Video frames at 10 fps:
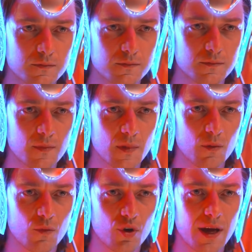
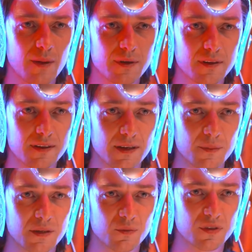What happened to
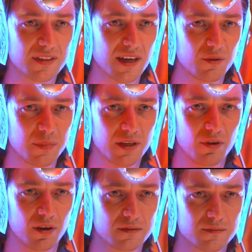them? It was terribly
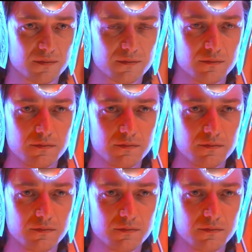wrong.